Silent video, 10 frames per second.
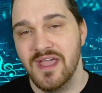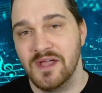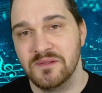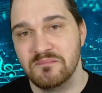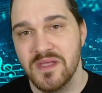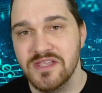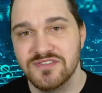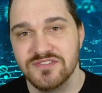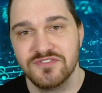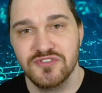And the bass
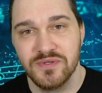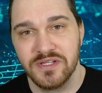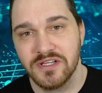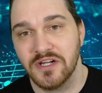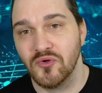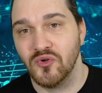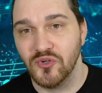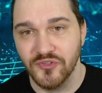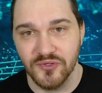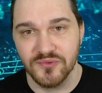is doing it on
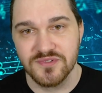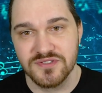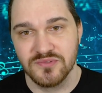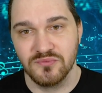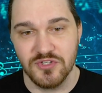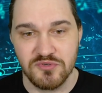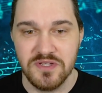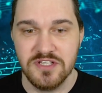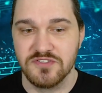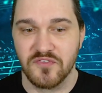whole notes, which
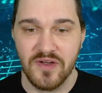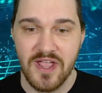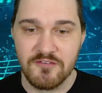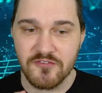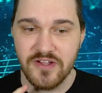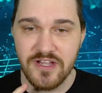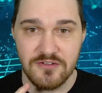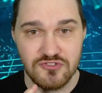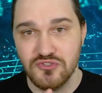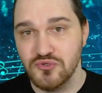means for
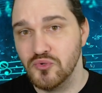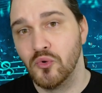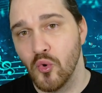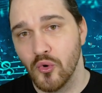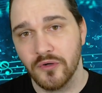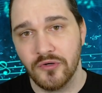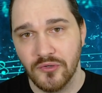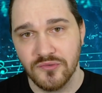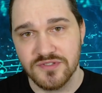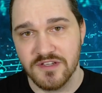every two quarter
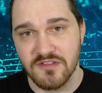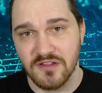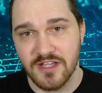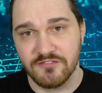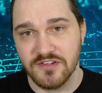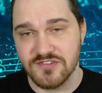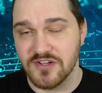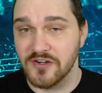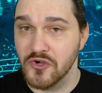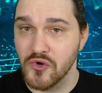notes of the left
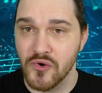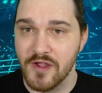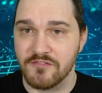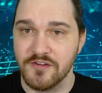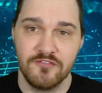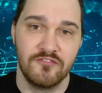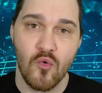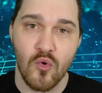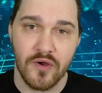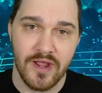guitar or every
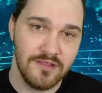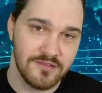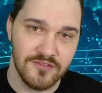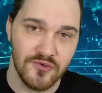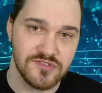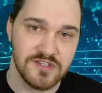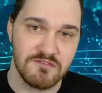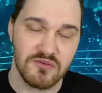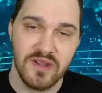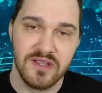four eighth notes of
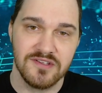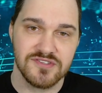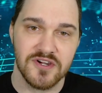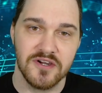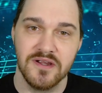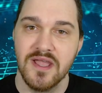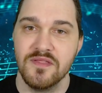the right guitar,